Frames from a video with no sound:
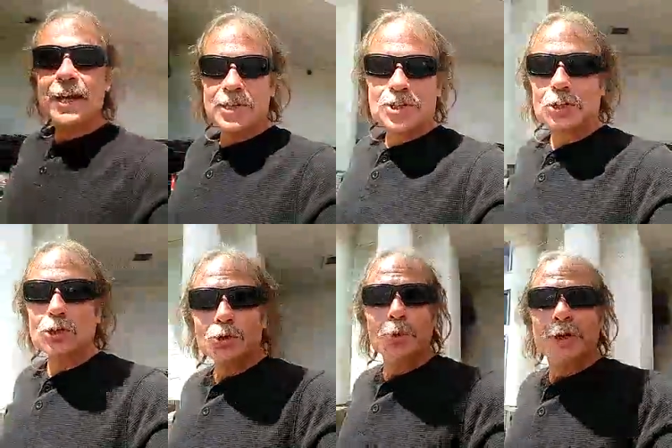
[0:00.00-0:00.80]
He,
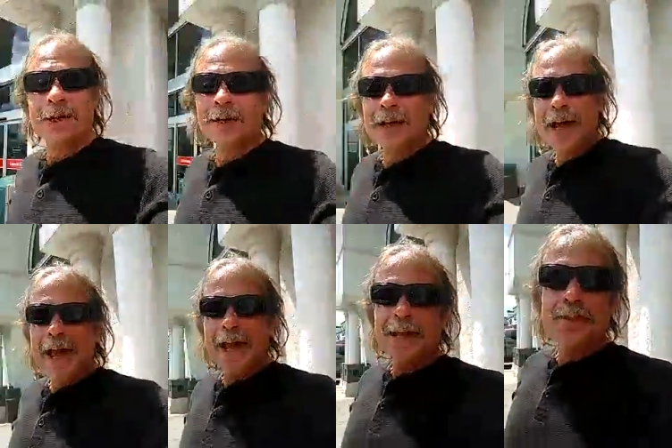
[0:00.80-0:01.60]
it's in Luke
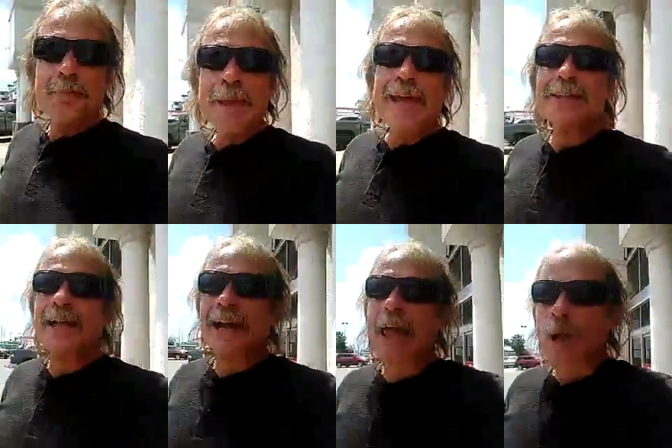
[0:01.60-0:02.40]
and the
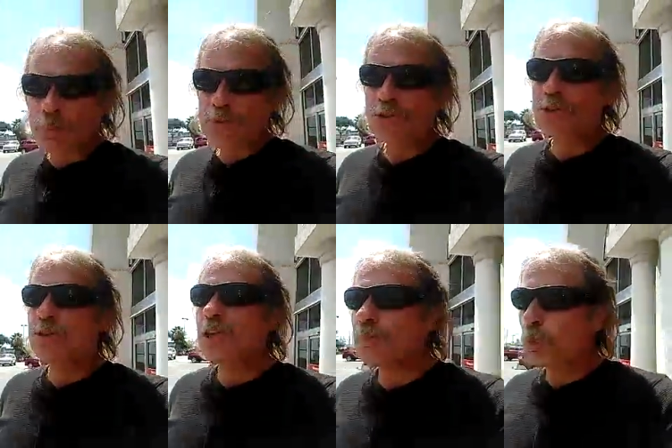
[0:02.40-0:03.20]
man that
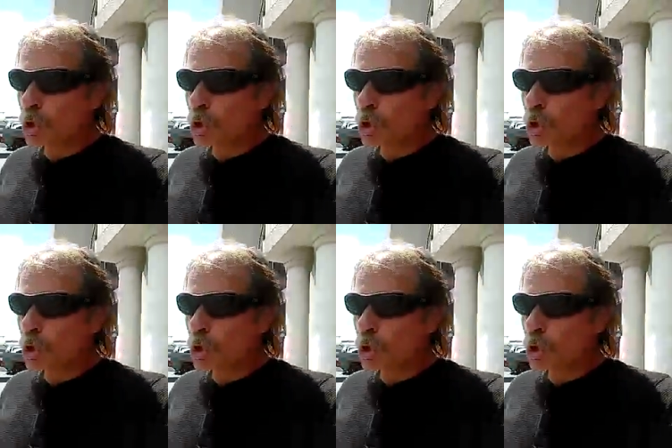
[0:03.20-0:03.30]
helps